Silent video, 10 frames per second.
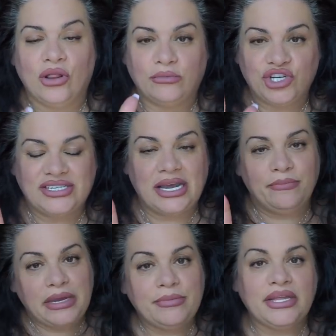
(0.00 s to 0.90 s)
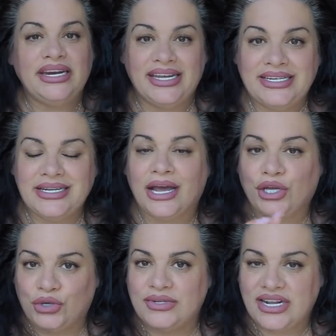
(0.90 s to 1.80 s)
I'm just saying people in India
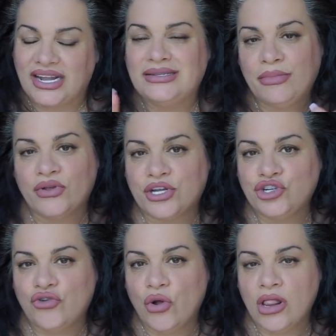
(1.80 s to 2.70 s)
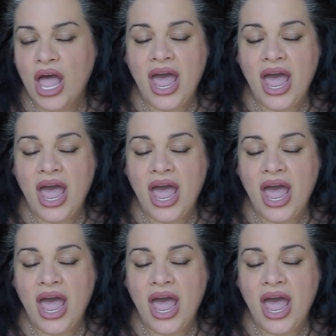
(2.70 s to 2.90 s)
use it as a birth control.